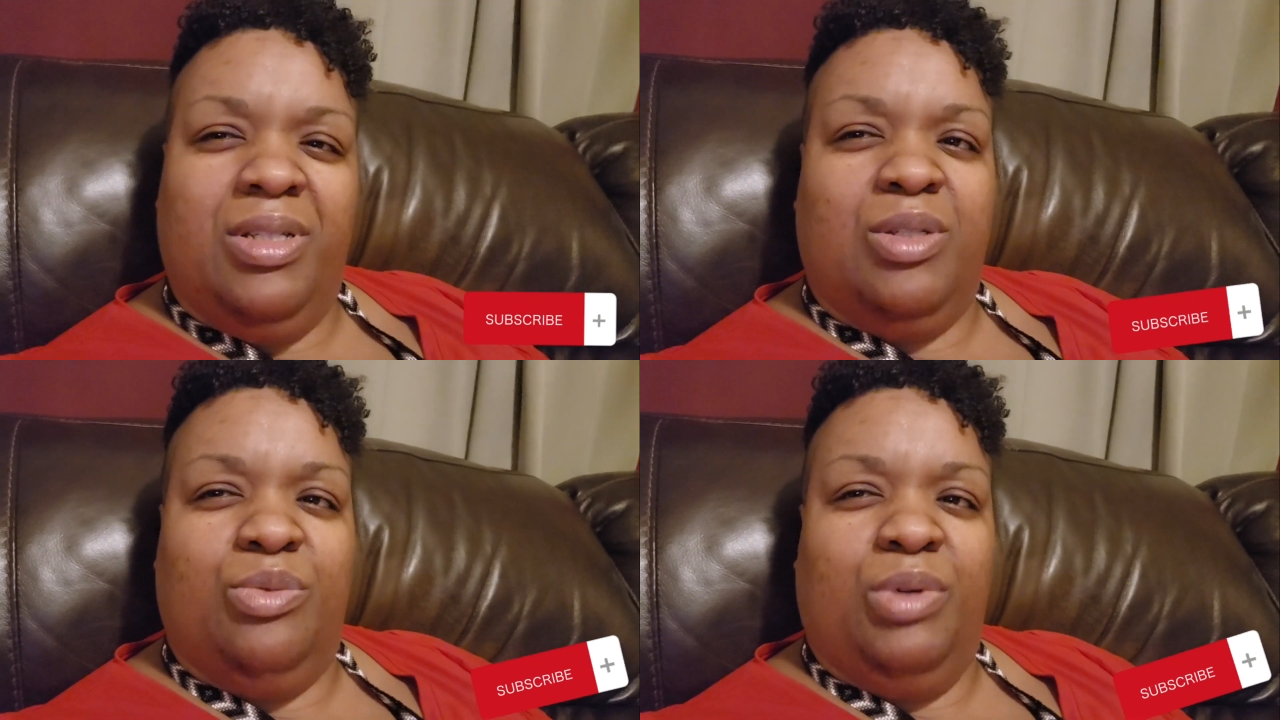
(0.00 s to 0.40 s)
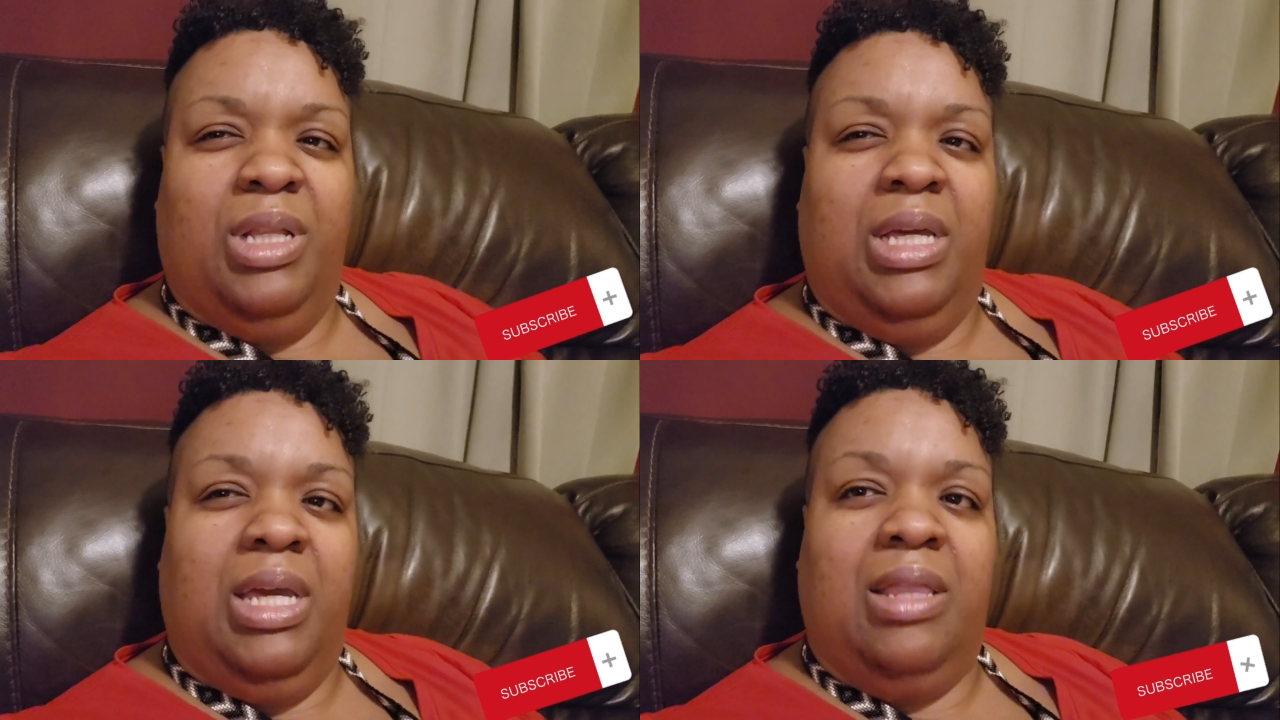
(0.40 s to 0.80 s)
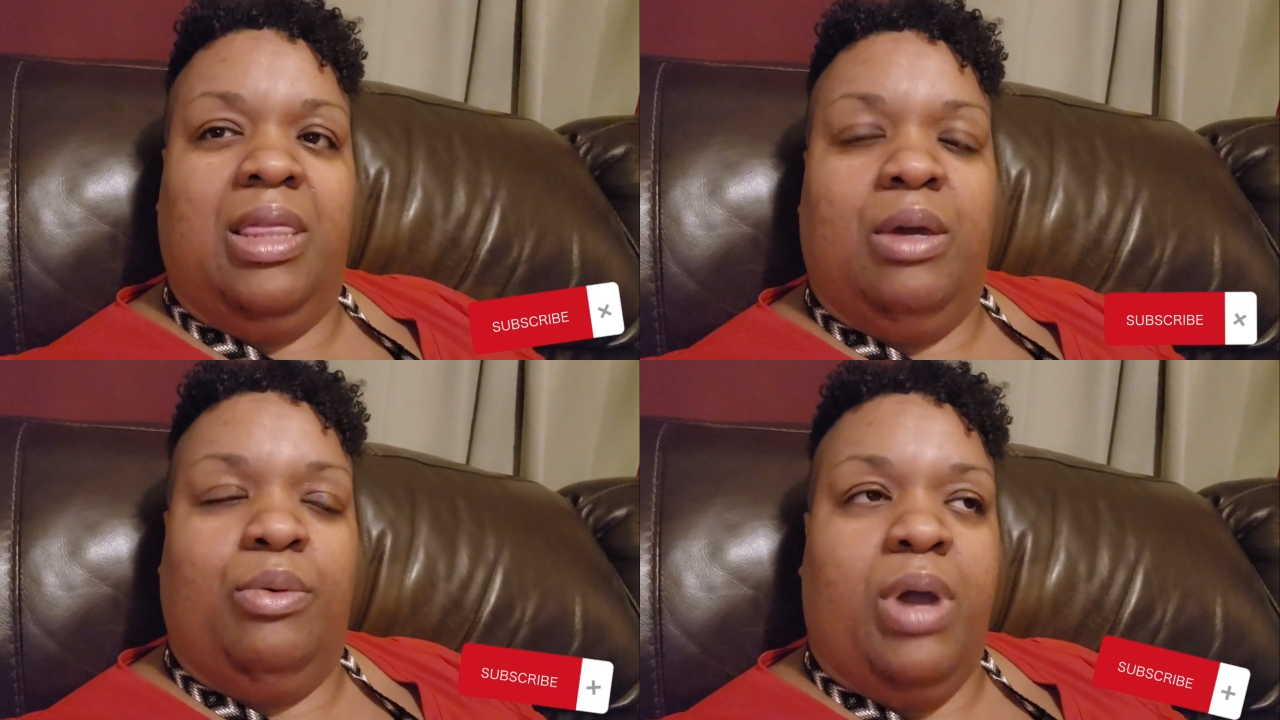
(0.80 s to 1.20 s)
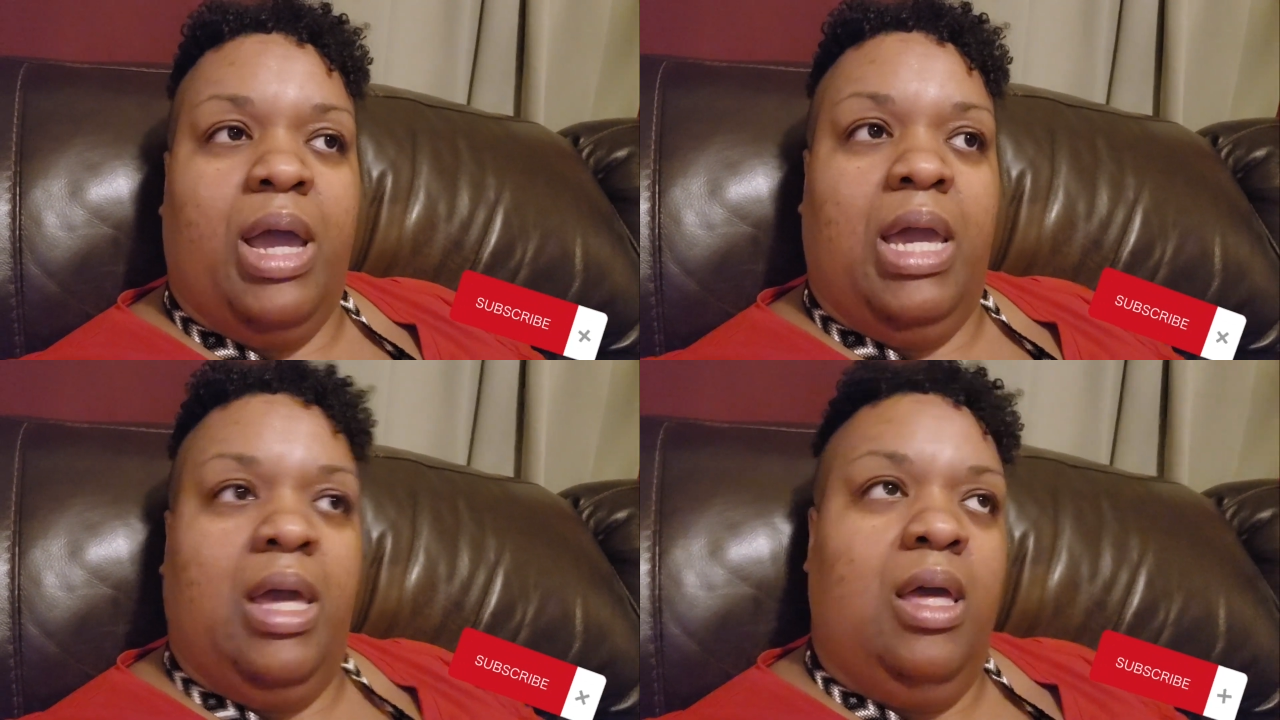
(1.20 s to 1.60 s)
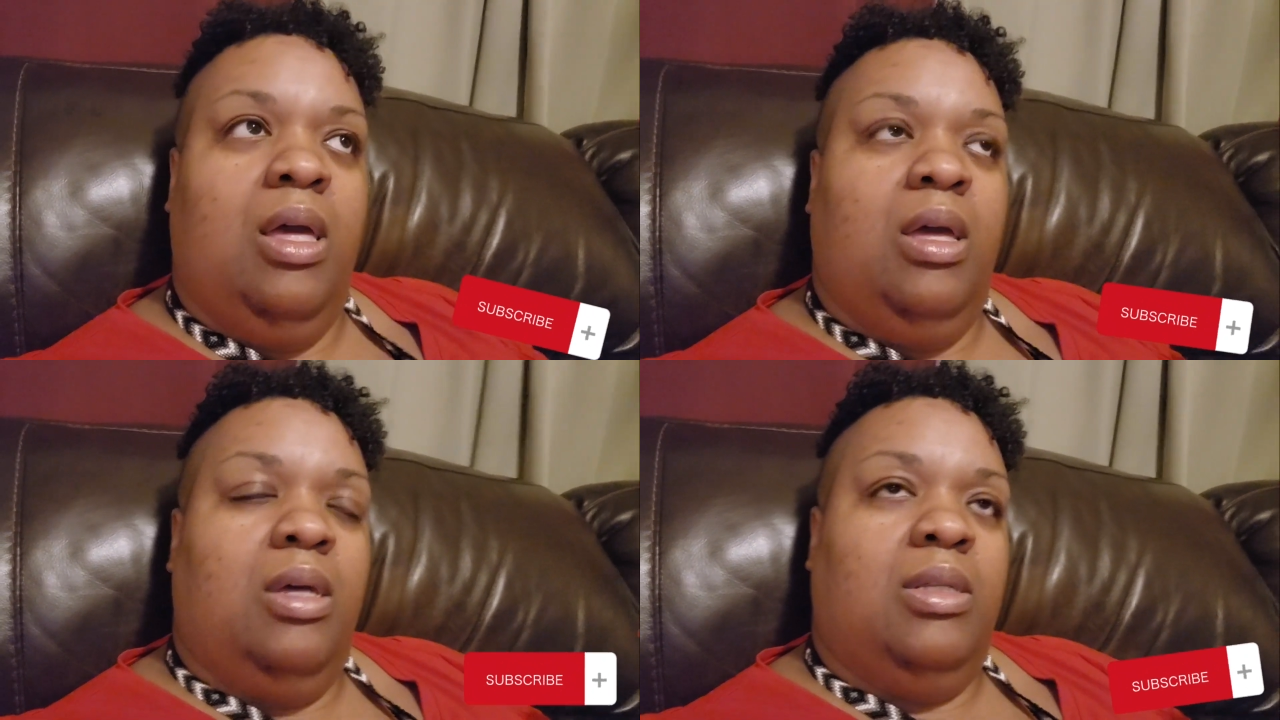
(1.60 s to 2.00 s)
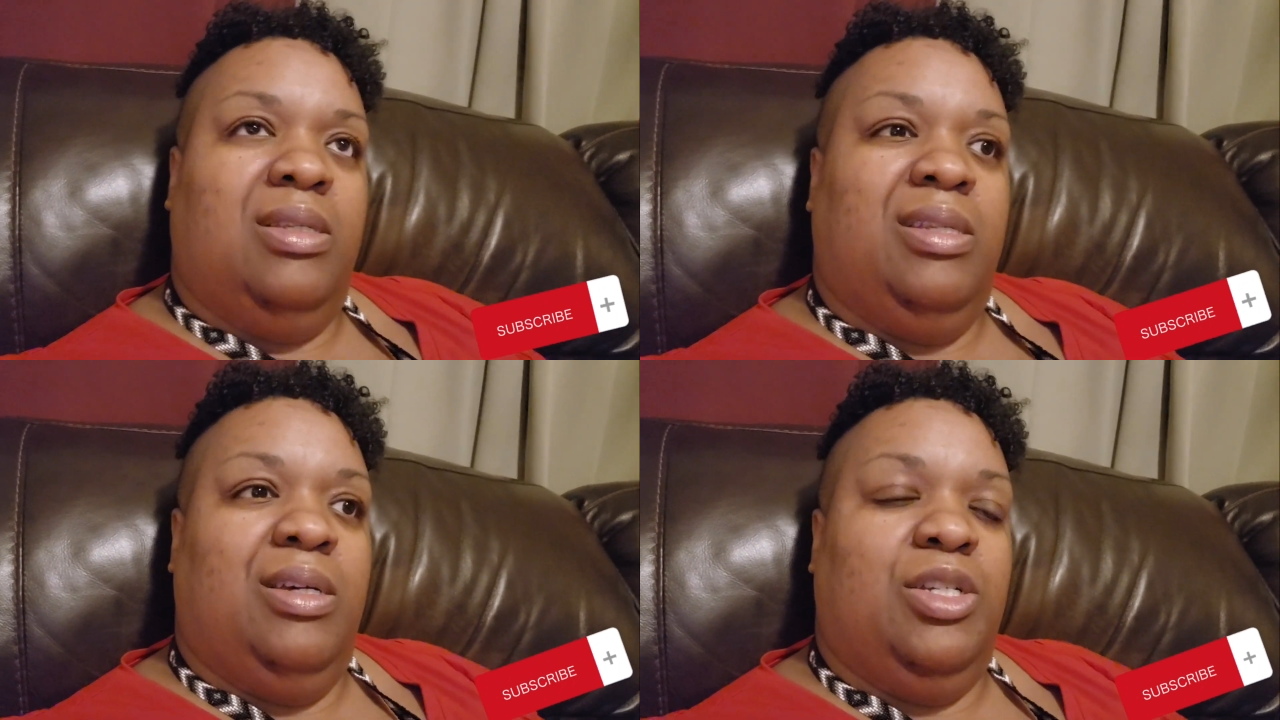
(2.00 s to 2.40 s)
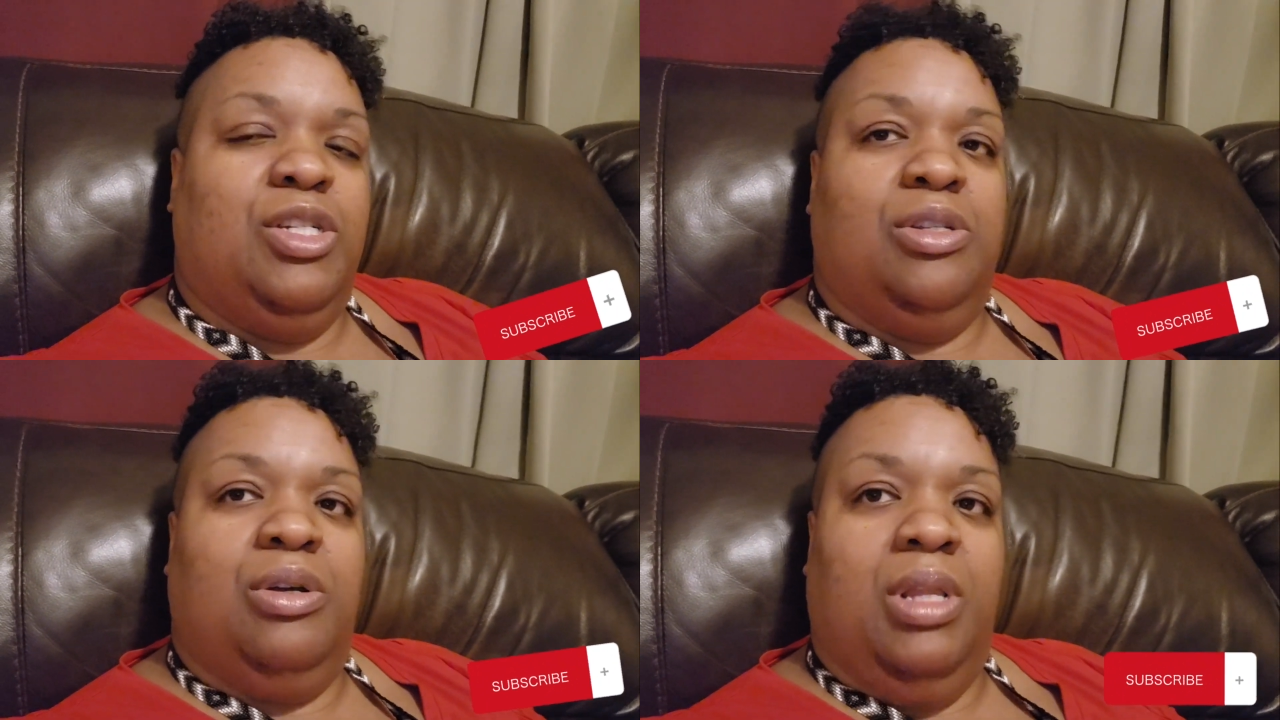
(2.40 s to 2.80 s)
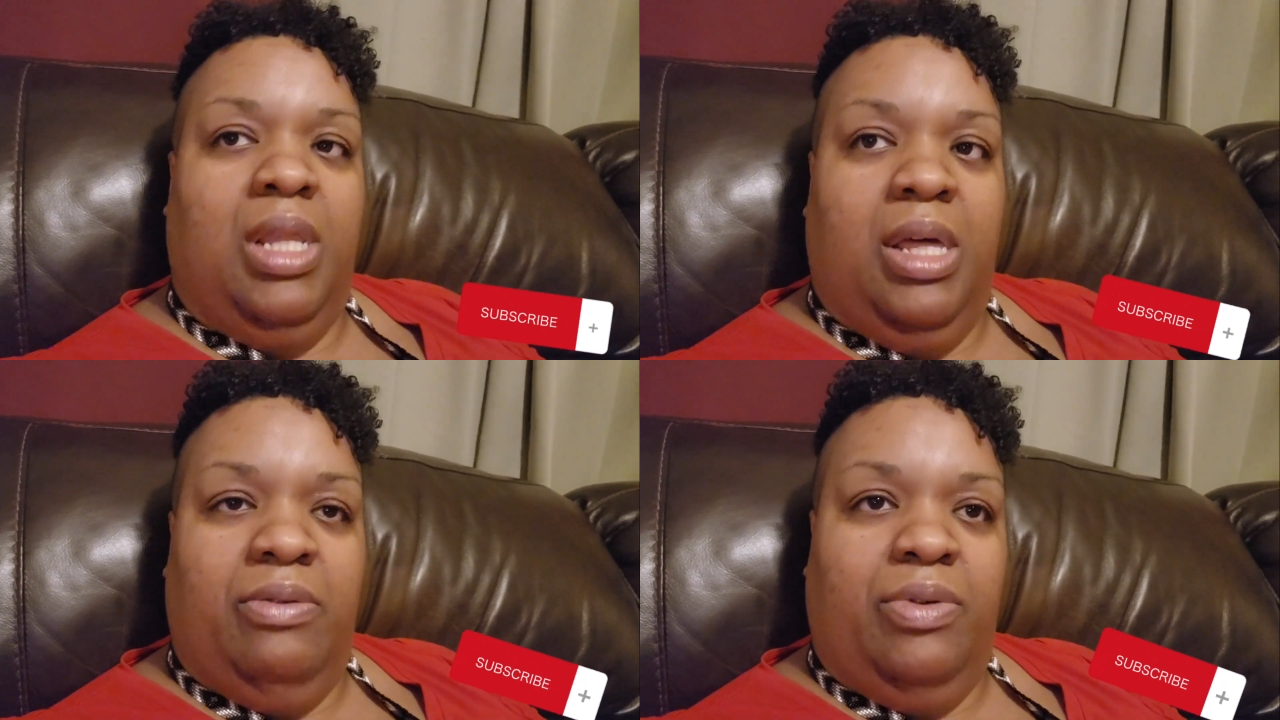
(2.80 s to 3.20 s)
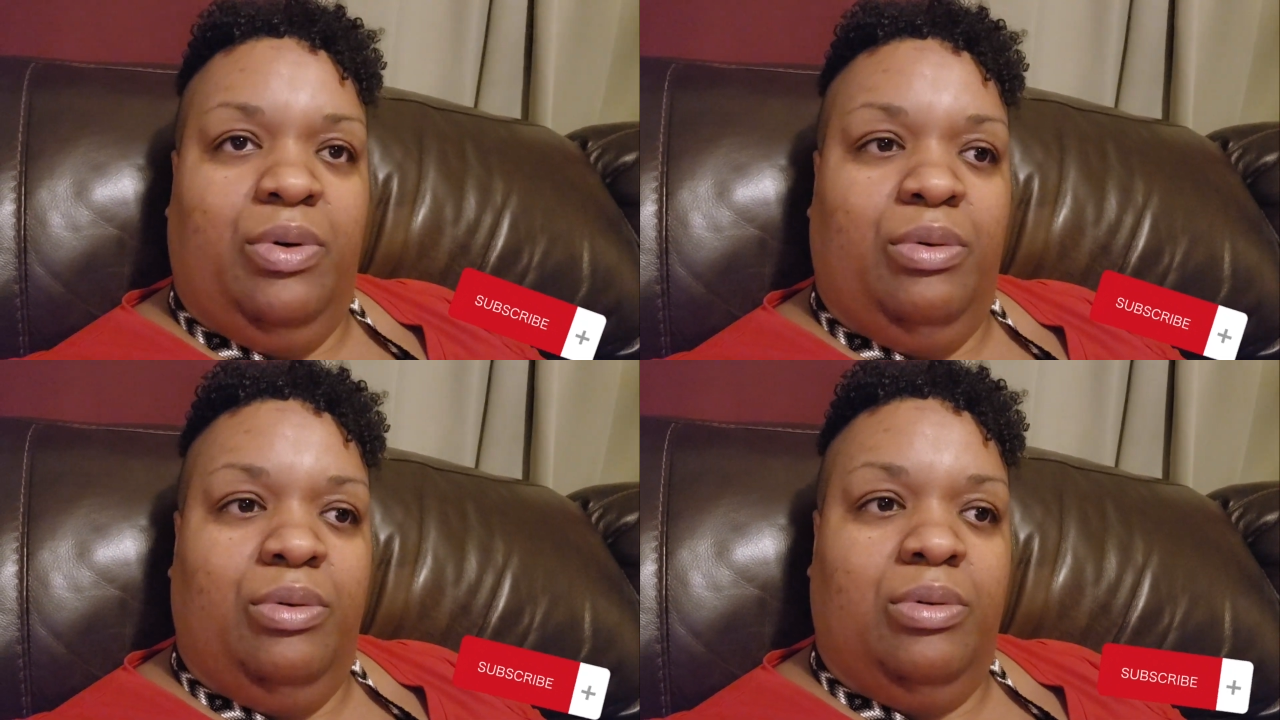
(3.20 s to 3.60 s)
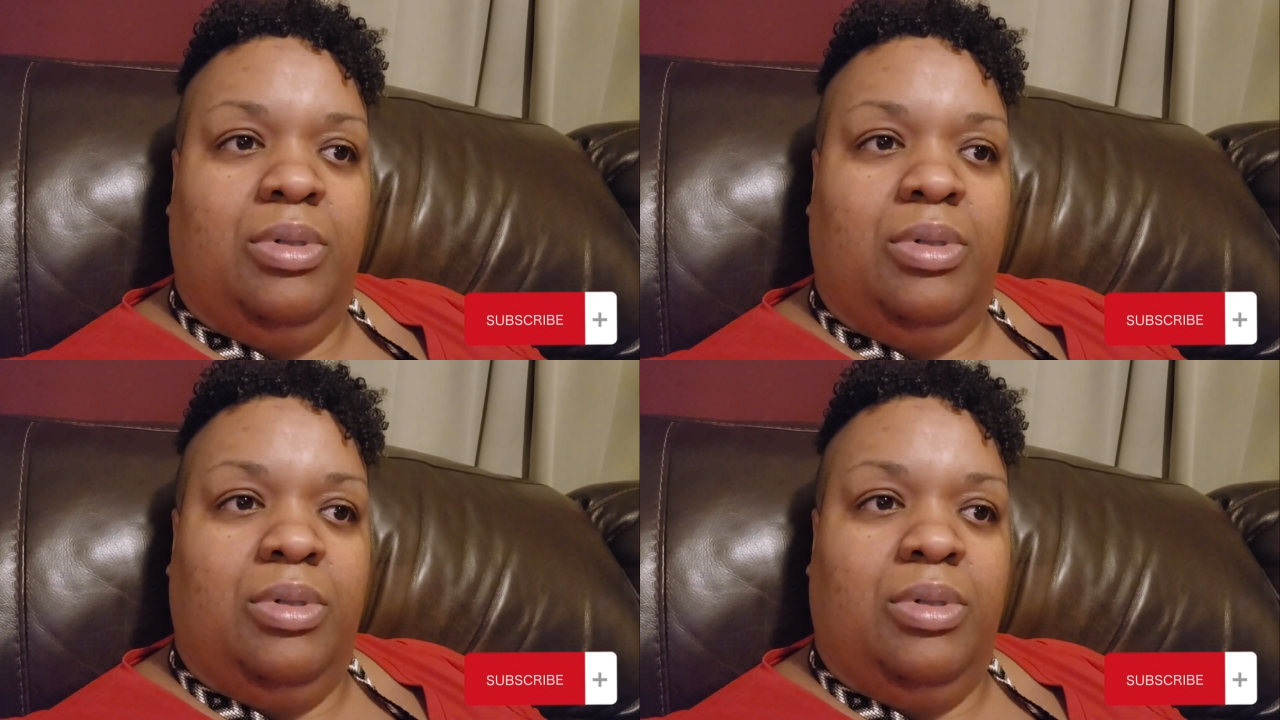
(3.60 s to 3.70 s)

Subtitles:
just really get the right suction or level